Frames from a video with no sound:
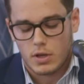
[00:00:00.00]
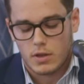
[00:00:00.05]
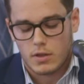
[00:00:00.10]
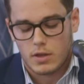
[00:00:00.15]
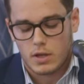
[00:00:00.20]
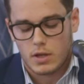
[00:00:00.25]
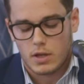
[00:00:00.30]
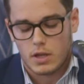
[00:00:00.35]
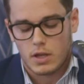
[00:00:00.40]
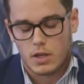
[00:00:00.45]
I
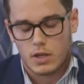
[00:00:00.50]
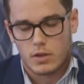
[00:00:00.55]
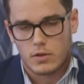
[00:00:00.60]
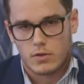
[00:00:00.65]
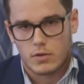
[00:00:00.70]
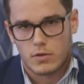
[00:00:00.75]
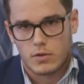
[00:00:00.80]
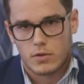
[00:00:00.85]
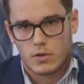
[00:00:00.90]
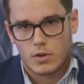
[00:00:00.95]
think,
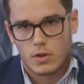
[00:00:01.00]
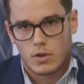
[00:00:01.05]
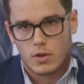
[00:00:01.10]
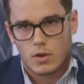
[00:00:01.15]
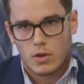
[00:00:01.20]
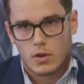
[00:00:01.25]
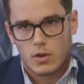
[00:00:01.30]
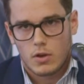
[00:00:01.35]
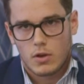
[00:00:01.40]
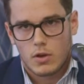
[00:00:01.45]
is
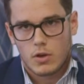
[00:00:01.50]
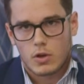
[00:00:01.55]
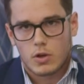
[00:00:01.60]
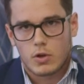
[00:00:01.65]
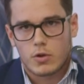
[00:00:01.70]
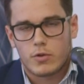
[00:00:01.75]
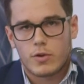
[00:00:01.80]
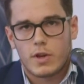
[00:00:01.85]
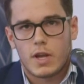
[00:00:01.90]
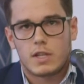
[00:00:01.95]

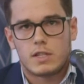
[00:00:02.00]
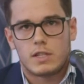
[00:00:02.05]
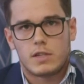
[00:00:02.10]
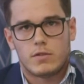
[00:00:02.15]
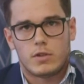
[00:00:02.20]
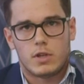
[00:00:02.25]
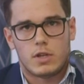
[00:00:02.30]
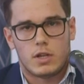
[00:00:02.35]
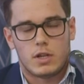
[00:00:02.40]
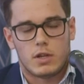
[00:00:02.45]

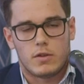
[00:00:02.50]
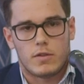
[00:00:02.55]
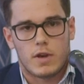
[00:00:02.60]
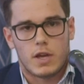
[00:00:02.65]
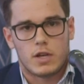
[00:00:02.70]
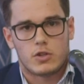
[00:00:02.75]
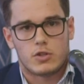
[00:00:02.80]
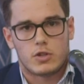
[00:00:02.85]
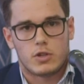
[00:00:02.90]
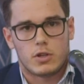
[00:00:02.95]
creativity and
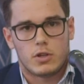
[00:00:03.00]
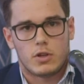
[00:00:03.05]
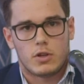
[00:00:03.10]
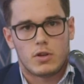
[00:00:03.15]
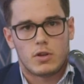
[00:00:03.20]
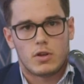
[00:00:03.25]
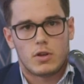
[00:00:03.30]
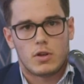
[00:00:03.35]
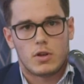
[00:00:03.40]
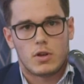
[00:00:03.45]
innovation.